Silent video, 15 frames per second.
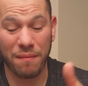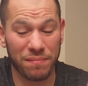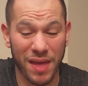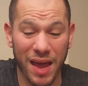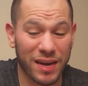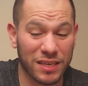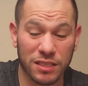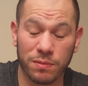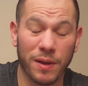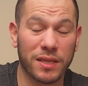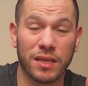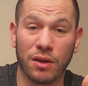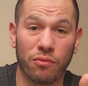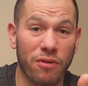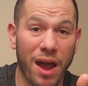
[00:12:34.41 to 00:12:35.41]
I'm not
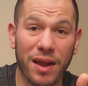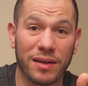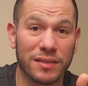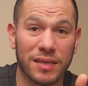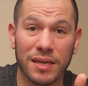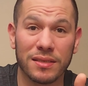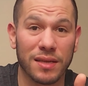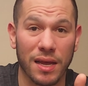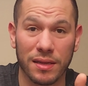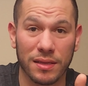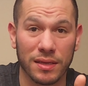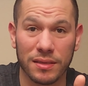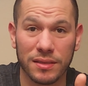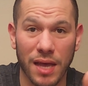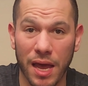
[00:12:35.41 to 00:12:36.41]
expecting a rye to taste like
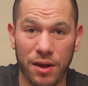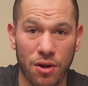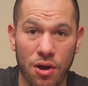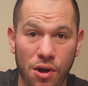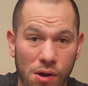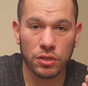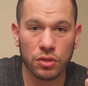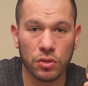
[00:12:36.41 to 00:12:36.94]
this at all.